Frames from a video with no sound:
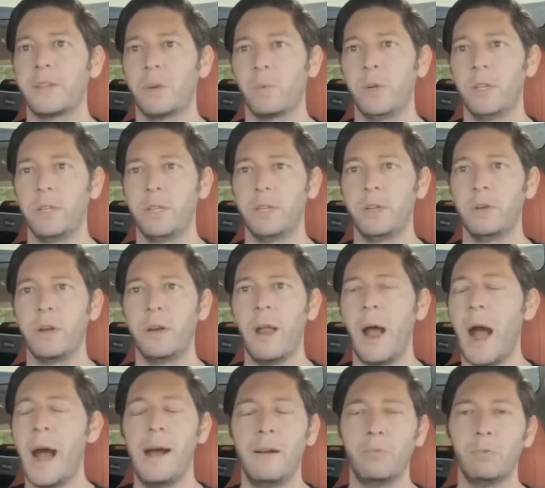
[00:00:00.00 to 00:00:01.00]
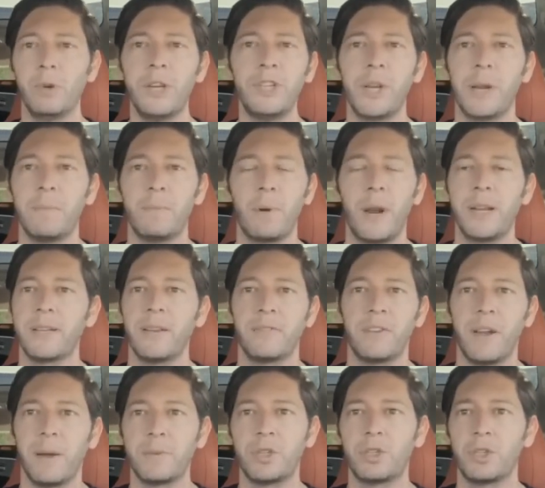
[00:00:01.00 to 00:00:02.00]
are really good. Regen brakes have
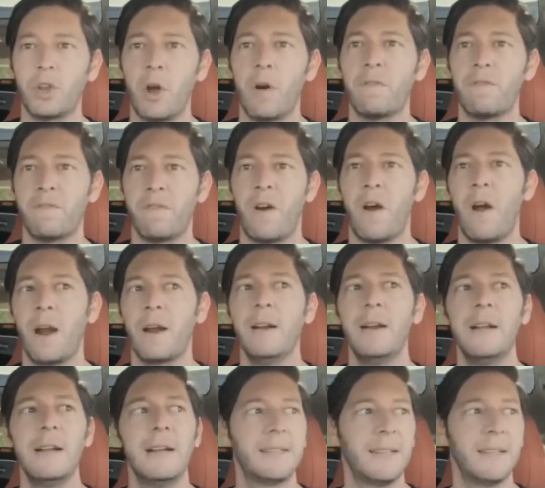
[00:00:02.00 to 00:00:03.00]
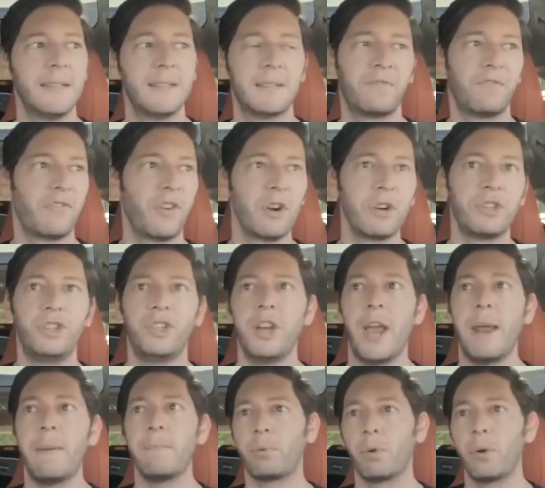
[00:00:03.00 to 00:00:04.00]
come so far since
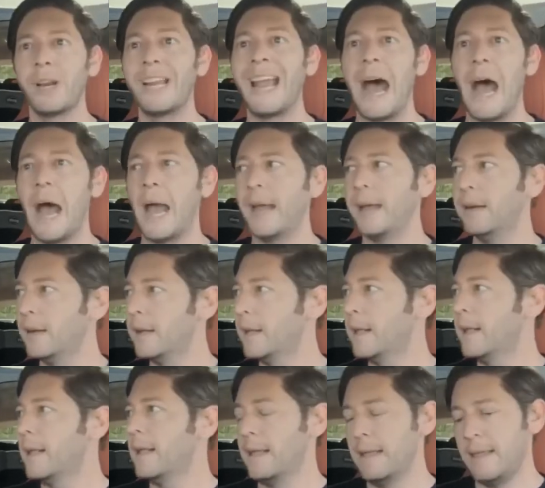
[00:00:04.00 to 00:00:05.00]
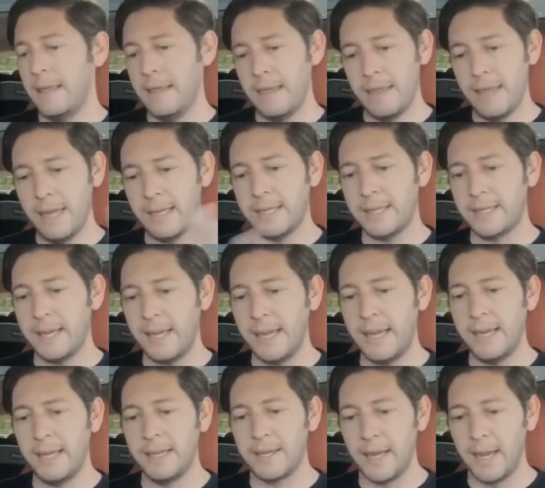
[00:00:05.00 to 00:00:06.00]
first-gen Prii. This
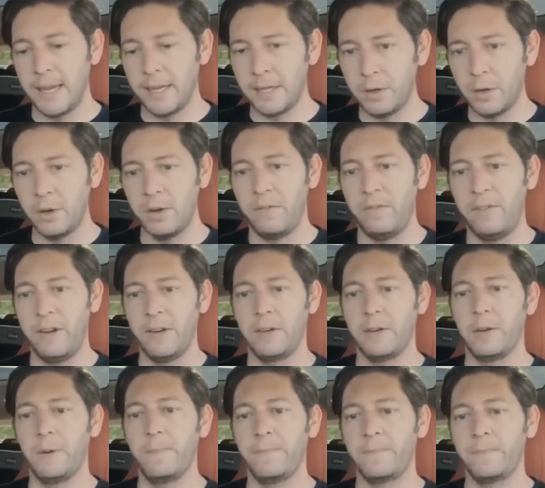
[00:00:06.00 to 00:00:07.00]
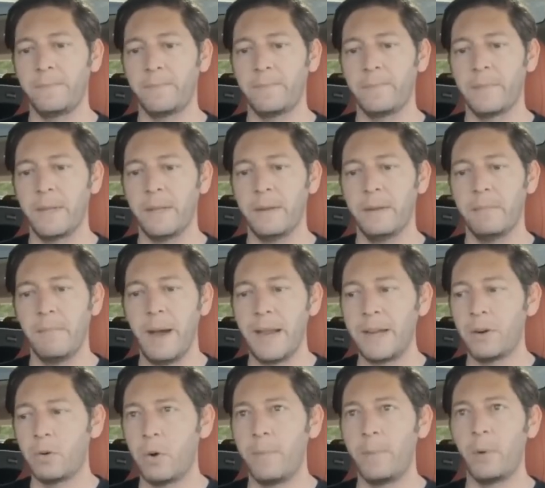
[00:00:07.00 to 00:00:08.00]
is a good vehicle. My
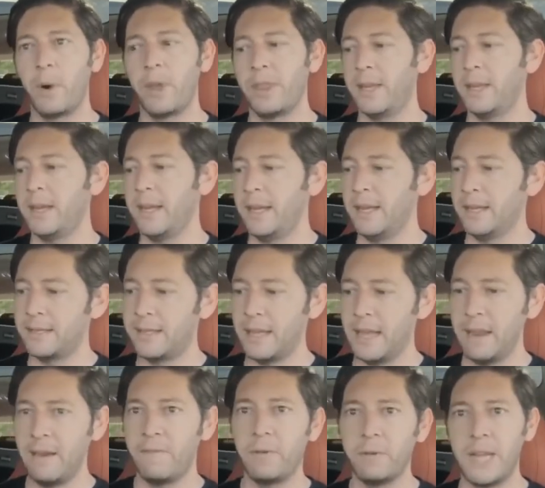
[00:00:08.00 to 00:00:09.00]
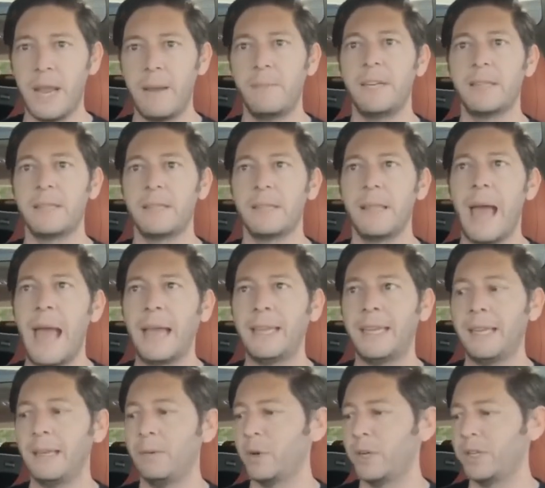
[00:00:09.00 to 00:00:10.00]
quibble with it is the infotainment is
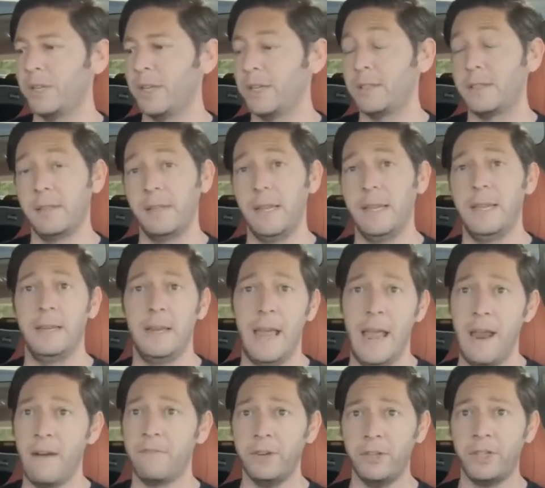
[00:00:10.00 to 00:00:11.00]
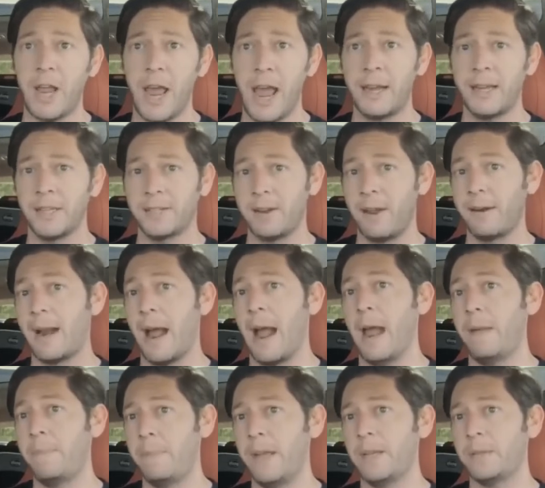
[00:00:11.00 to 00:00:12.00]
laggy, which is in every Jag. It's not an
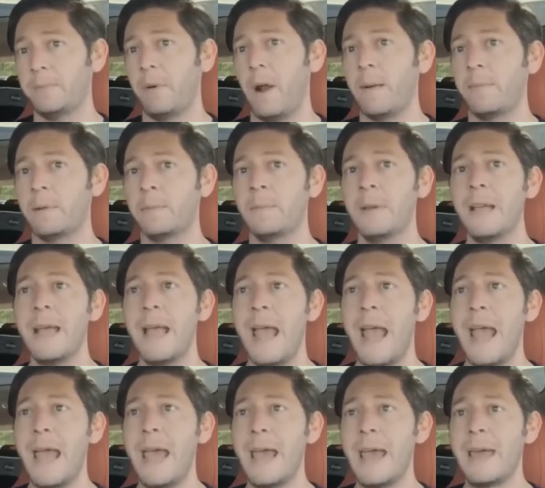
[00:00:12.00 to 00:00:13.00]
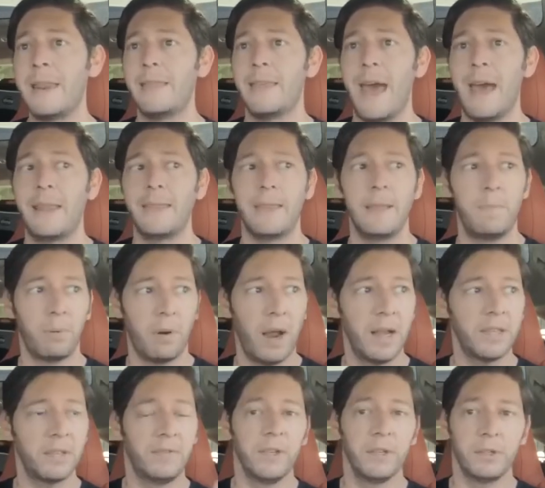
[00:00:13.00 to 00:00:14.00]
I PACE problem, and that the
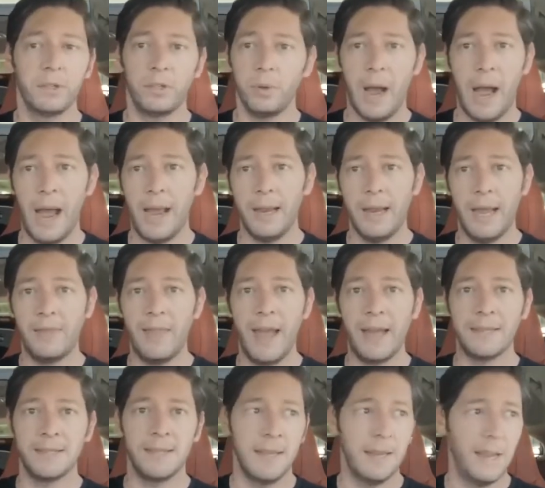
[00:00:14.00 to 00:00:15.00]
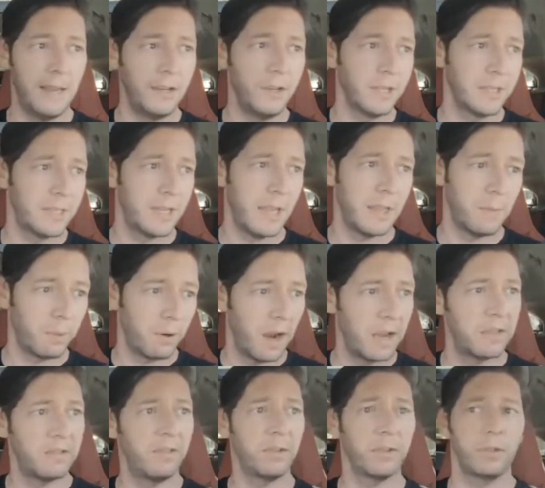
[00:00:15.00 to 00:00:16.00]
price feels too high, and that's it. And you could say the
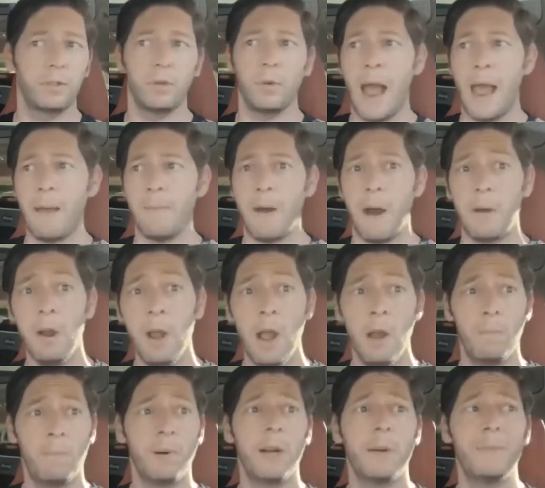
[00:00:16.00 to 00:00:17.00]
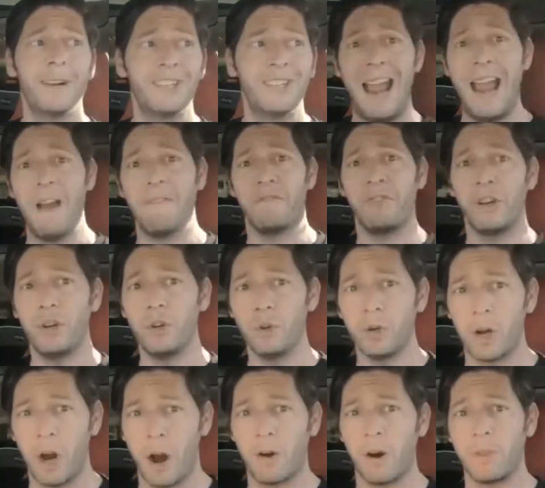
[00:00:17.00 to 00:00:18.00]
price feels too high about pretty much every new
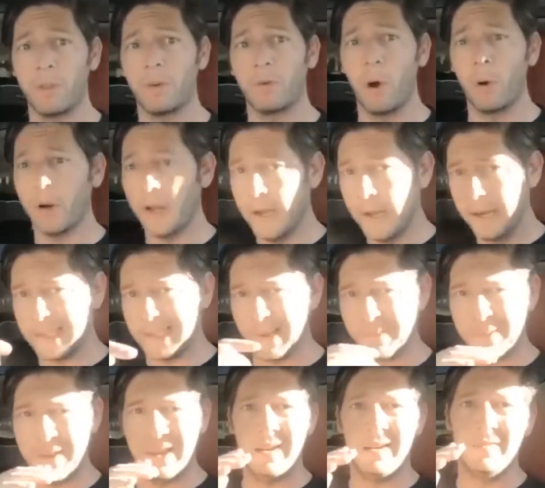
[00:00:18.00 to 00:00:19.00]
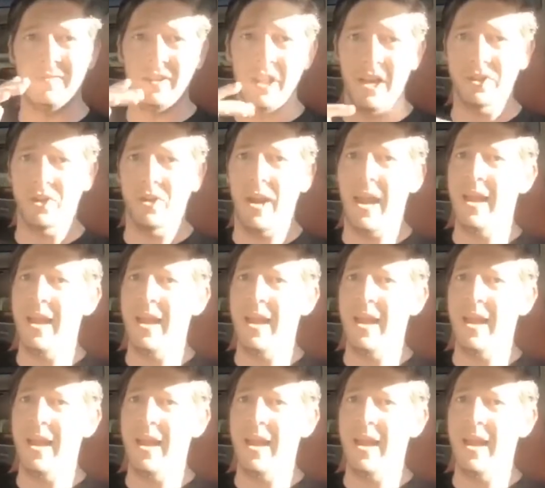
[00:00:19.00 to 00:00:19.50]
car on the road, except the Veloster